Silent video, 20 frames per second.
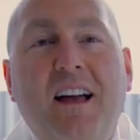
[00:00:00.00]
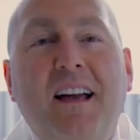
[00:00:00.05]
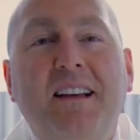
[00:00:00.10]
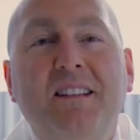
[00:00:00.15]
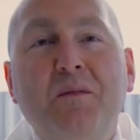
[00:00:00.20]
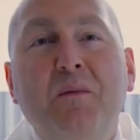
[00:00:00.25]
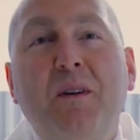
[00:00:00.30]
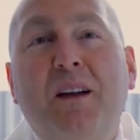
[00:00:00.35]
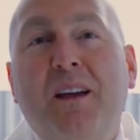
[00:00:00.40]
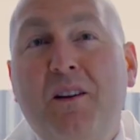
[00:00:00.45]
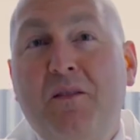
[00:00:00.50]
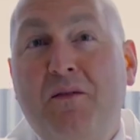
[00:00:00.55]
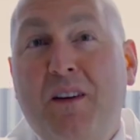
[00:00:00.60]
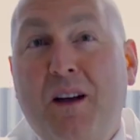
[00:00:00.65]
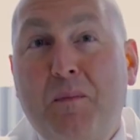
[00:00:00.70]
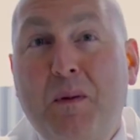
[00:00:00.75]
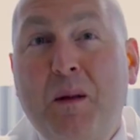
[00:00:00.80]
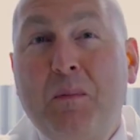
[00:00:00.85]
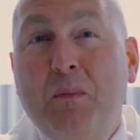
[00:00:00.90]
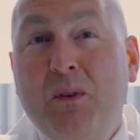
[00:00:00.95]
Eczema can
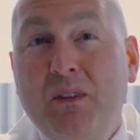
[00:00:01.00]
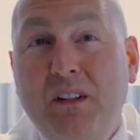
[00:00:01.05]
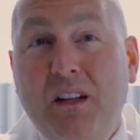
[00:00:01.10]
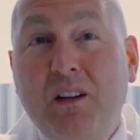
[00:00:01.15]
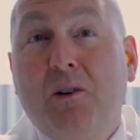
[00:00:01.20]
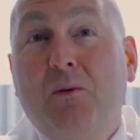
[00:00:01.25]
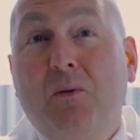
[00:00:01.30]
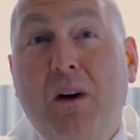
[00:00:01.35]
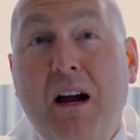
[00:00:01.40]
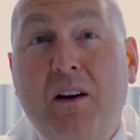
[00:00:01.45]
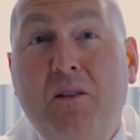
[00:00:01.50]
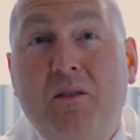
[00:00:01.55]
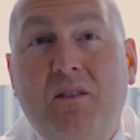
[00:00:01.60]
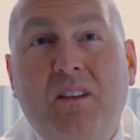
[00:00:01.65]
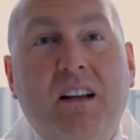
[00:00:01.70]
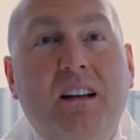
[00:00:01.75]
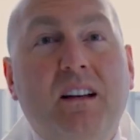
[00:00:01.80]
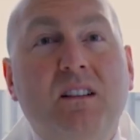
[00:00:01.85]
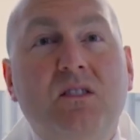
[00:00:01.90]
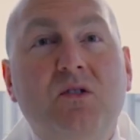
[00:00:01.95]
affect people
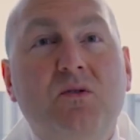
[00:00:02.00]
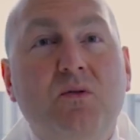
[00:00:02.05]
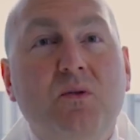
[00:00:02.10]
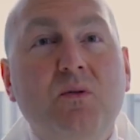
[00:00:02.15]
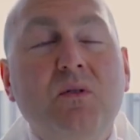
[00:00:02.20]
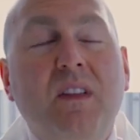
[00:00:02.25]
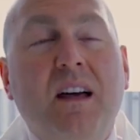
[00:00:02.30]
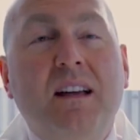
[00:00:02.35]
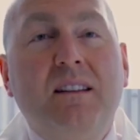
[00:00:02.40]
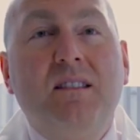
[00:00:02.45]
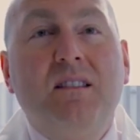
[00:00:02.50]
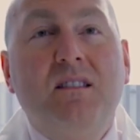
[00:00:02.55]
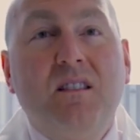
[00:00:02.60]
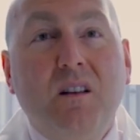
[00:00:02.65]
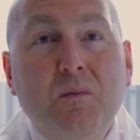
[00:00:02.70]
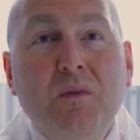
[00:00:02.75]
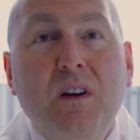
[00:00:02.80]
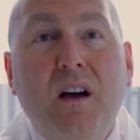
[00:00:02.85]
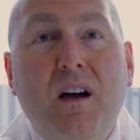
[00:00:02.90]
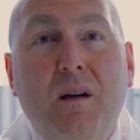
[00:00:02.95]
year-round, and it's true that
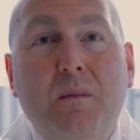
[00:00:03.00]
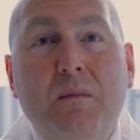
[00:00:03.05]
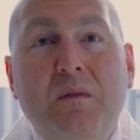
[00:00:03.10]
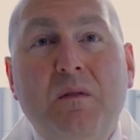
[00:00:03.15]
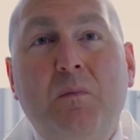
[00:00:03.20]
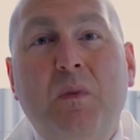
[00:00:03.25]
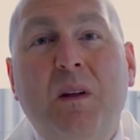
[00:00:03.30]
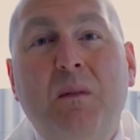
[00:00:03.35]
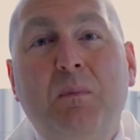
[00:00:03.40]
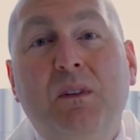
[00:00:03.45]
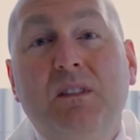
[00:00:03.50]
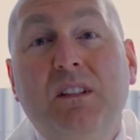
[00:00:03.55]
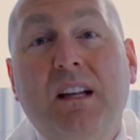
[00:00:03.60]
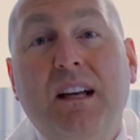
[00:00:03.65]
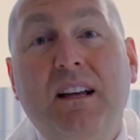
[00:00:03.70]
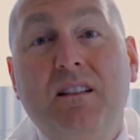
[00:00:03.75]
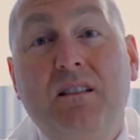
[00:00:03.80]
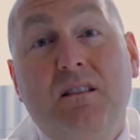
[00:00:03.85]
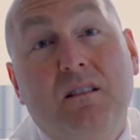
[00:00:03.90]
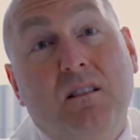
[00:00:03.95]
sometimes people
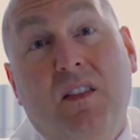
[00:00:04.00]
like